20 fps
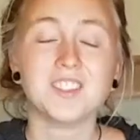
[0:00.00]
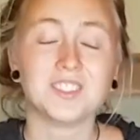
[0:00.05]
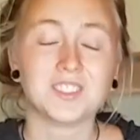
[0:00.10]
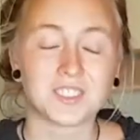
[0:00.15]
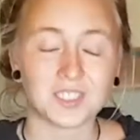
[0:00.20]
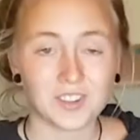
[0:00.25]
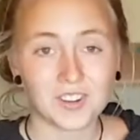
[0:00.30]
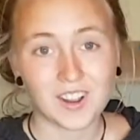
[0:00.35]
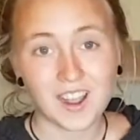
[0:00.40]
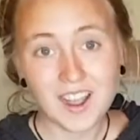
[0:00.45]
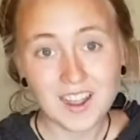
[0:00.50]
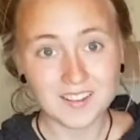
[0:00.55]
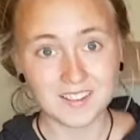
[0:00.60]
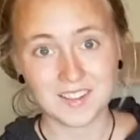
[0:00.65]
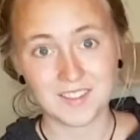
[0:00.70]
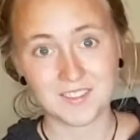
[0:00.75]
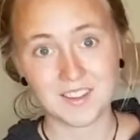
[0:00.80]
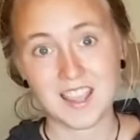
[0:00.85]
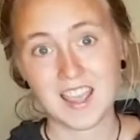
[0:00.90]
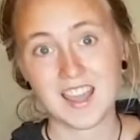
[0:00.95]
So
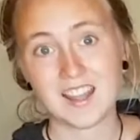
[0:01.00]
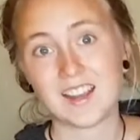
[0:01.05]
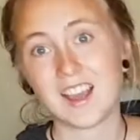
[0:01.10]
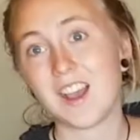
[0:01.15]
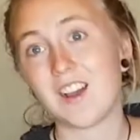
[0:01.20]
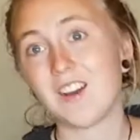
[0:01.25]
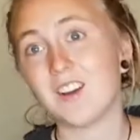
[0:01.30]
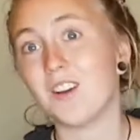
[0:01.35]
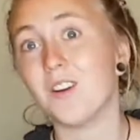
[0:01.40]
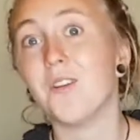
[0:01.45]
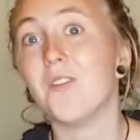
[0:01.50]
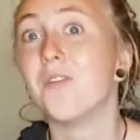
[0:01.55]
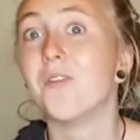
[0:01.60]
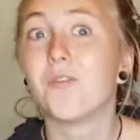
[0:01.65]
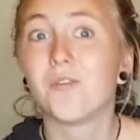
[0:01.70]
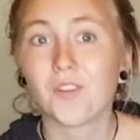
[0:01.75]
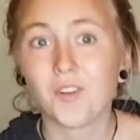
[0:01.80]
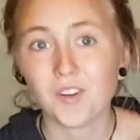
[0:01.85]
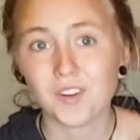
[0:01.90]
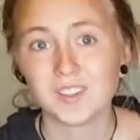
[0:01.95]
after we had our
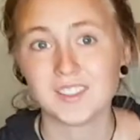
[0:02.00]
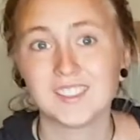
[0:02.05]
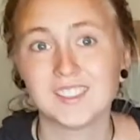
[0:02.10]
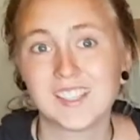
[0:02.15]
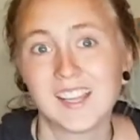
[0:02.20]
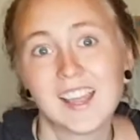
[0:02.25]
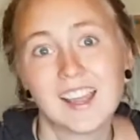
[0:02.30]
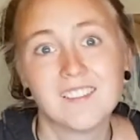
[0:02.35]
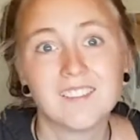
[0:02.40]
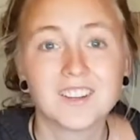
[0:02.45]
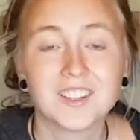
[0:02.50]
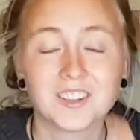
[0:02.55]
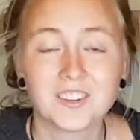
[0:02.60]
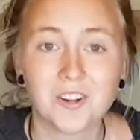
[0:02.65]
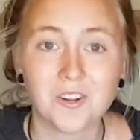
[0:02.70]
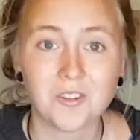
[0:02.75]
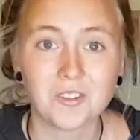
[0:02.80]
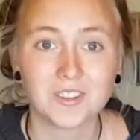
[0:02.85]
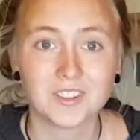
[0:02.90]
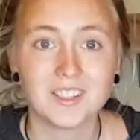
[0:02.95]
first ever
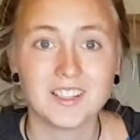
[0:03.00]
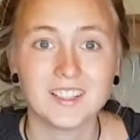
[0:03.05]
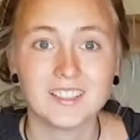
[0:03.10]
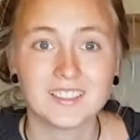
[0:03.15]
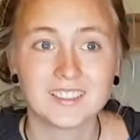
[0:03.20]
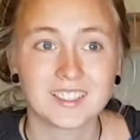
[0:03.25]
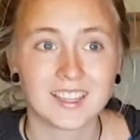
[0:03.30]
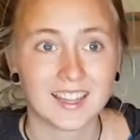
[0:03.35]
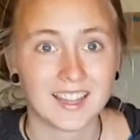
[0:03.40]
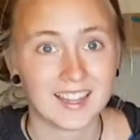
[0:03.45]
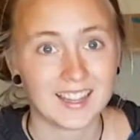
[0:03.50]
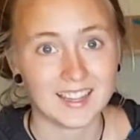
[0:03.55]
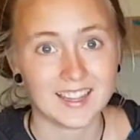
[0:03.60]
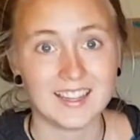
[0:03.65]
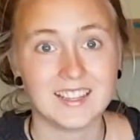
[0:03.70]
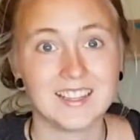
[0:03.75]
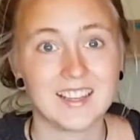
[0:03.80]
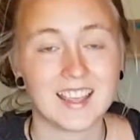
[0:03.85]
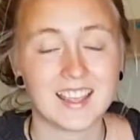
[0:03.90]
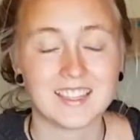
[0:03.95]
coconut
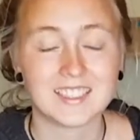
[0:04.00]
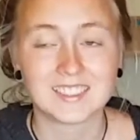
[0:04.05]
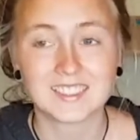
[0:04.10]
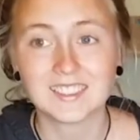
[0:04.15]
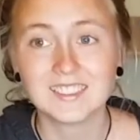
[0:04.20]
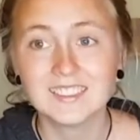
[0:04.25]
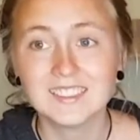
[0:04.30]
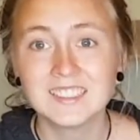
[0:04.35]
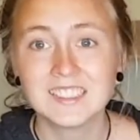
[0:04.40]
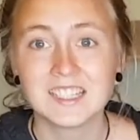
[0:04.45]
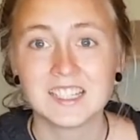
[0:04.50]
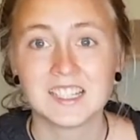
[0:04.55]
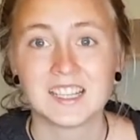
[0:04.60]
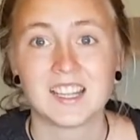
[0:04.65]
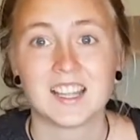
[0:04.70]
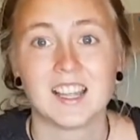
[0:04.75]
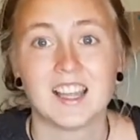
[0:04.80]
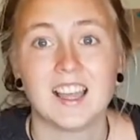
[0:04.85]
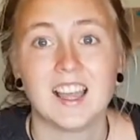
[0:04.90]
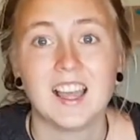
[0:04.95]
in Asia,
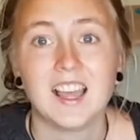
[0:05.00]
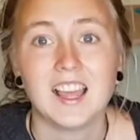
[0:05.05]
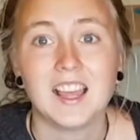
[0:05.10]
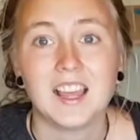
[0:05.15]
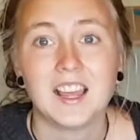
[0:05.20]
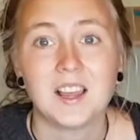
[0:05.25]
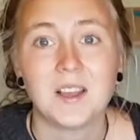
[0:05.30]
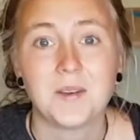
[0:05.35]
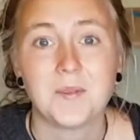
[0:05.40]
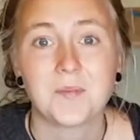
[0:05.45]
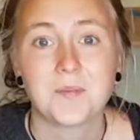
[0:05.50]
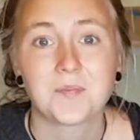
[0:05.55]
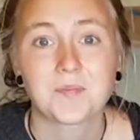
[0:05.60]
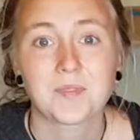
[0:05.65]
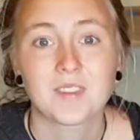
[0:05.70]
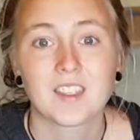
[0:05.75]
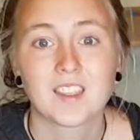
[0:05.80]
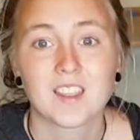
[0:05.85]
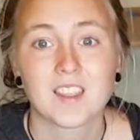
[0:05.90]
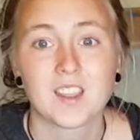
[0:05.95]
um,
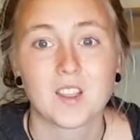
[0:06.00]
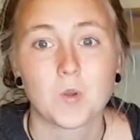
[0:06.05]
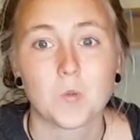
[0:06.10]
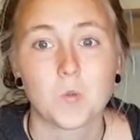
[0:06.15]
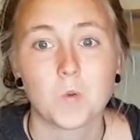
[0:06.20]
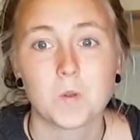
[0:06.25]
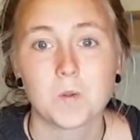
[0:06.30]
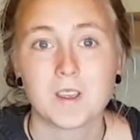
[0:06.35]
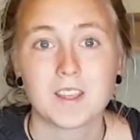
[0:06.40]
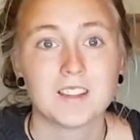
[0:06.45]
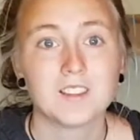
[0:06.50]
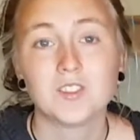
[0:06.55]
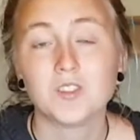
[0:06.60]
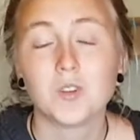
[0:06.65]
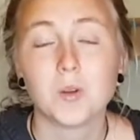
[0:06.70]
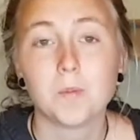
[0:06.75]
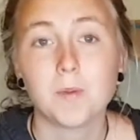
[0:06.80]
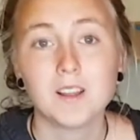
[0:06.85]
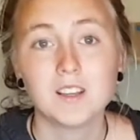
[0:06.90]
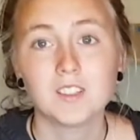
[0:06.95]
we went to
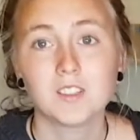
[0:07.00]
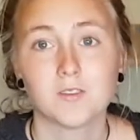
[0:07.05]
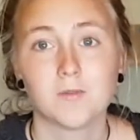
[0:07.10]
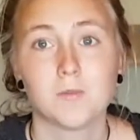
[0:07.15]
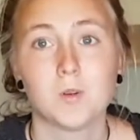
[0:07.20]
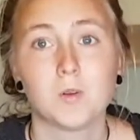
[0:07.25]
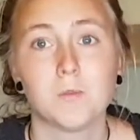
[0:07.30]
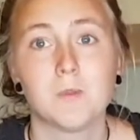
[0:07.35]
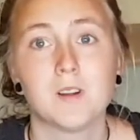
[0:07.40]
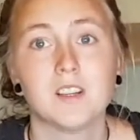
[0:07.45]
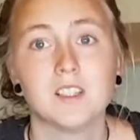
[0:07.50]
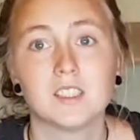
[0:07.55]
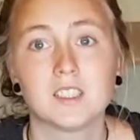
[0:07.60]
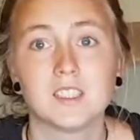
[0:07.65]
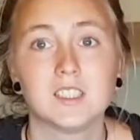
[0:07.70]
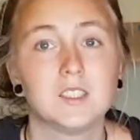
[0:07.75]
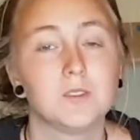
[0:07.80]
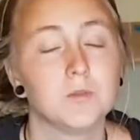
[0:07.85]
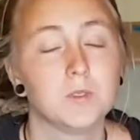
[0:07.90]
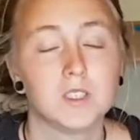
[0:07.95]
a bunch of more
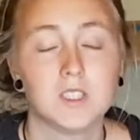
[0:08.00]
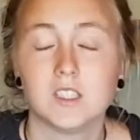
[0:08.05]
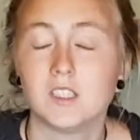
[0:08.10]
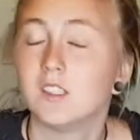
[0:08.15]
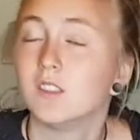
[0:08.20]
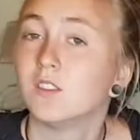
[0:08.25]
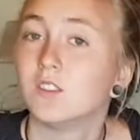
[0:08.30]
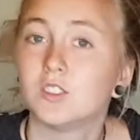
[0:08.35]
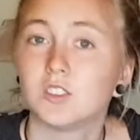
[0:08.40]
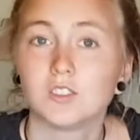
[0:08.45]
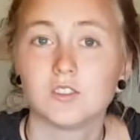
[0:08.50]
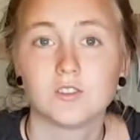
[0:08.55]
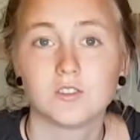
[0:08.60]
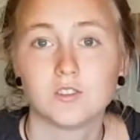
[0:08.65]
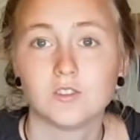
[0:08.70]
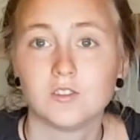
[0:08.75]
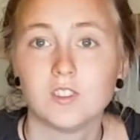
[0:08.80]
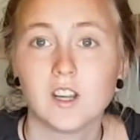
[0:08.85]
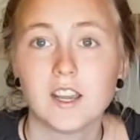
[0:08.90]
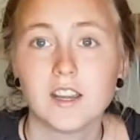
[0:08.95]
markets. We just
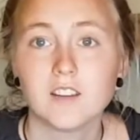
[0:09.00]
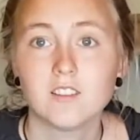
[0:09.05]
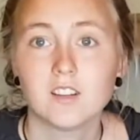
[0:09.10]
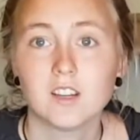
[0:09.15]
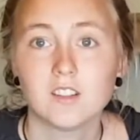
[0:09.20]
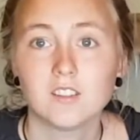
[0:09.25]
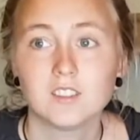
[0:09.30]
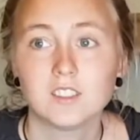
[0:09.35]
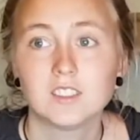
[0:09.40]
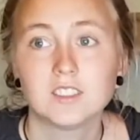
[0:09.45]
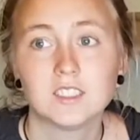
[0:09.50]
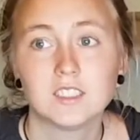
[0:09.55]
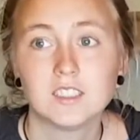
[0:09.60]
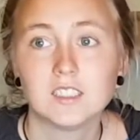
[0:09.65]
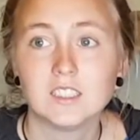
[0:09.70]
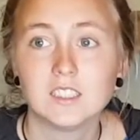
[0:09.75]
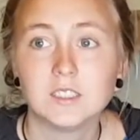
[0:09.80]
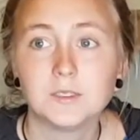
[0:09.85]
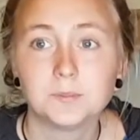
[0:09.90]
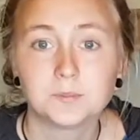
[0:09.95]
ran around the
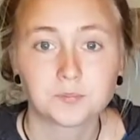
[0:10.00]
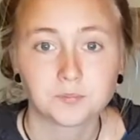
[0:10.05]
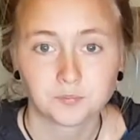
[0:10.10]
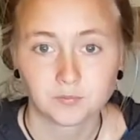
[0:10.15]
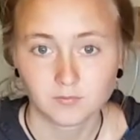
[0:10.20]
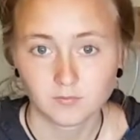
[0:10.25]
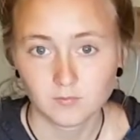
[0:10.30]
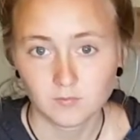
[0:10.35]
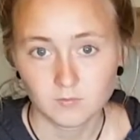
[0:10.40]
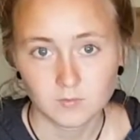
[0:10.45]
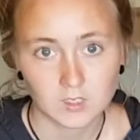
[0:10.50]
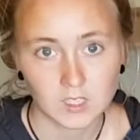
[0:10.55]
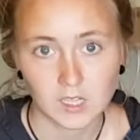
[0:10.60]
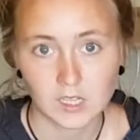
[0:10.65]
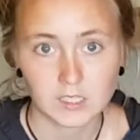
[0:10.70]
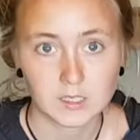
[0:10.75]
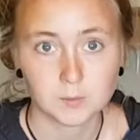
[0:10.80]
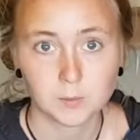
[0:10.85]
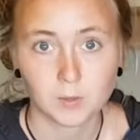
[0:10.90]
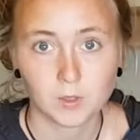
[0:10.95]
city,
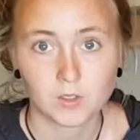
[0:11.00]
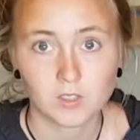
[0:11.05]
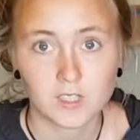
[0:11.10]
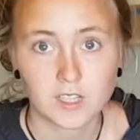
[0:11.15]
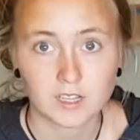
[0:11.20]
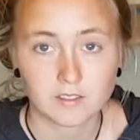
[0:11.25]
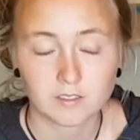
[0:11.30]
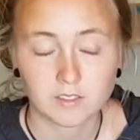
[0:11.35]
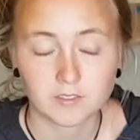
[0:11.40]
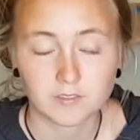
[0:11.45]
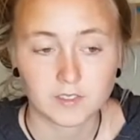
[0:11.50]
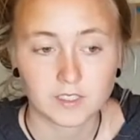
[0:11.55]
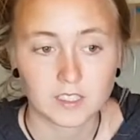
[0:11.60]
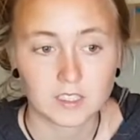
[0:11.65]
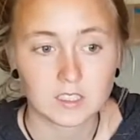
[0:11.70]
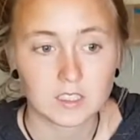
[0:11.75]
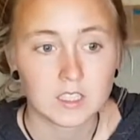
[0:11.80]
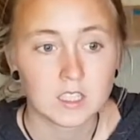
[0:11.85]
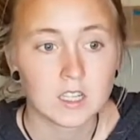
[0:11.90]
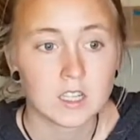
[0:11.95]
explored
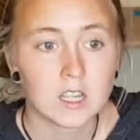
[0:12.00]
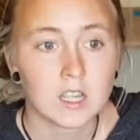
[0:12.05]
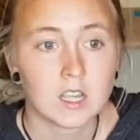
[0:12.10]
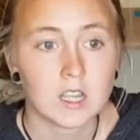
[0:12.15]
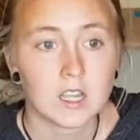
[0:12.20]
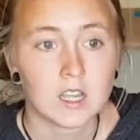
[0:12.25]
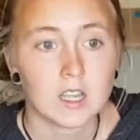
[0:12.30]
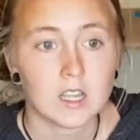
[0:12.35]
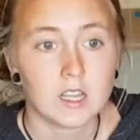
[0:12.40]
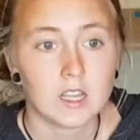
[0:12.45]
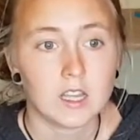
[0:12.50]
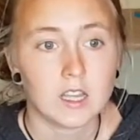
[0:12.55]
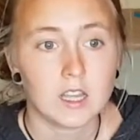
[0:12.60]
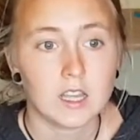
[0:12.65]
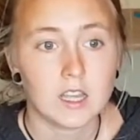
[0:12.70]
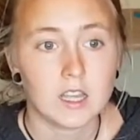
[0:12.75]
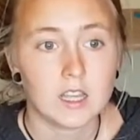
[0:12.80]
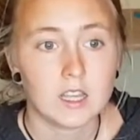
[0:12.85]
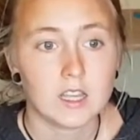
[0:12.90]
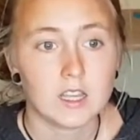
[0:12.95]
everything,
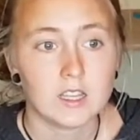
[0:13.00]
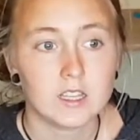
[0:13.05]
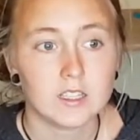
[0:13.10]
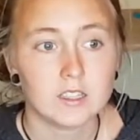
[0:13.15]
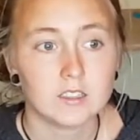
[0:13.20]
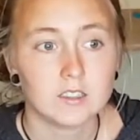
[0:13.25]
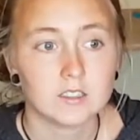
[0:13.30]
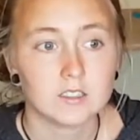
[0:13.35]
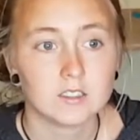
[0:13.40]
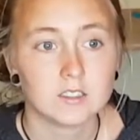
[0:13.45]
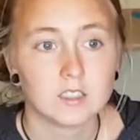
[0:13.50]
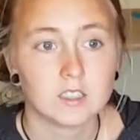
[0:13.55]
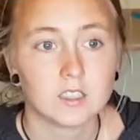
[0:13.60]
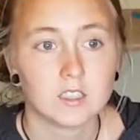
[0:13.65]
and